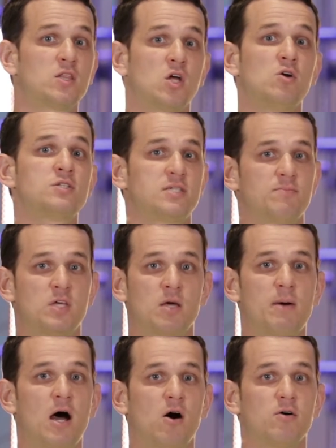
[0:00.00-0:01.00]
can learn
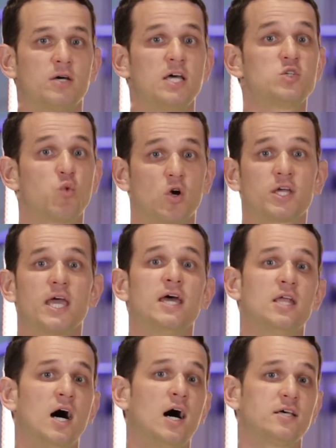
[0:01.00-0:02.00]
something about his work
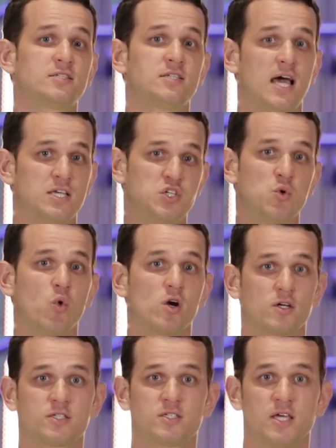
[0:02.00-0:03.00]
in us as he
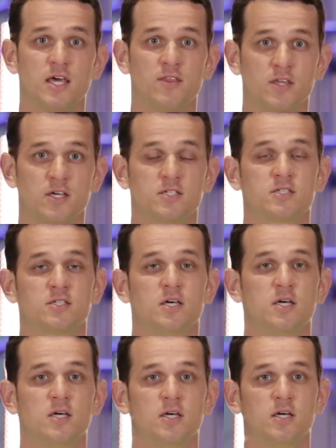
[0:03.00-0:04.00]
works in this
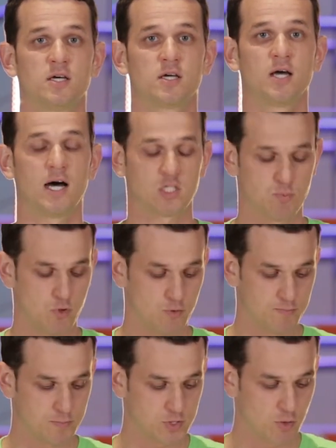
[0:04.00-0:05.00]

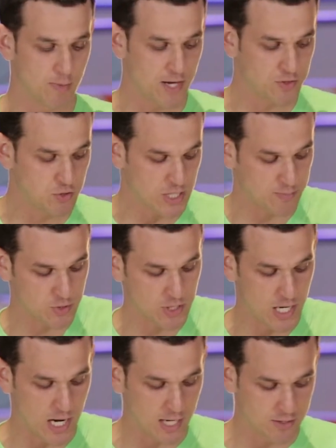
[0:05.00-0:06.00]
gospel. So Matthew chapter
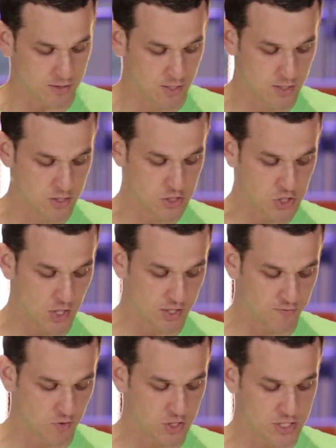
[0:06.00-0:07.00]
9,
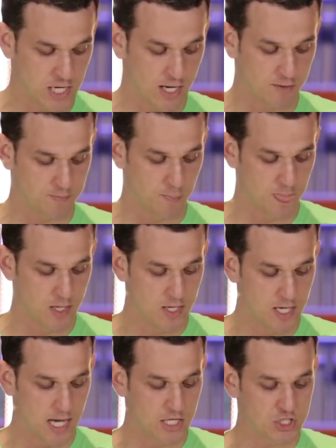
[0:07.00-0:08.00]
starting in verse 9.
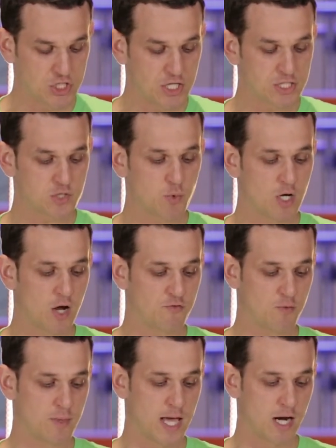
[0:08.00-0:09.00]
As Jesus went
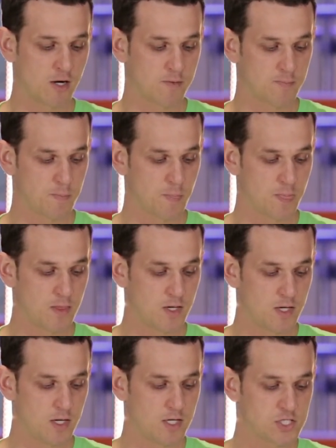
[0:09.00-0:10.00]
on from there,
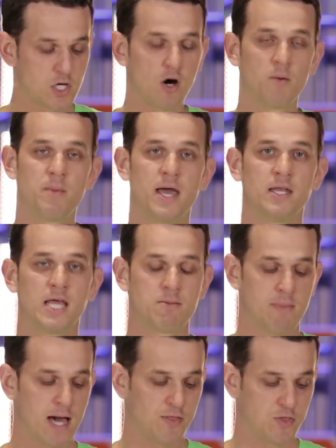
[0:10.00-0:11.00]
he saw a man
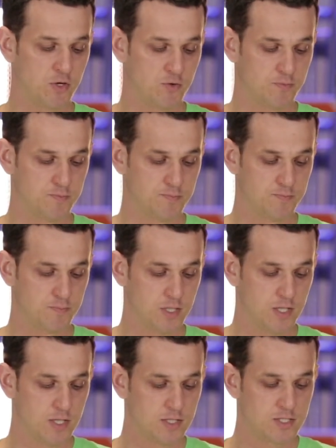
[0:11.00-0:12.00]
named Matthew
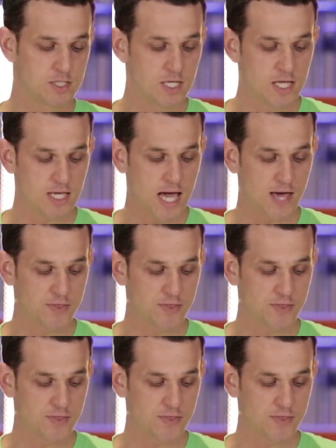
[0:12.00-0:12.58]
sitting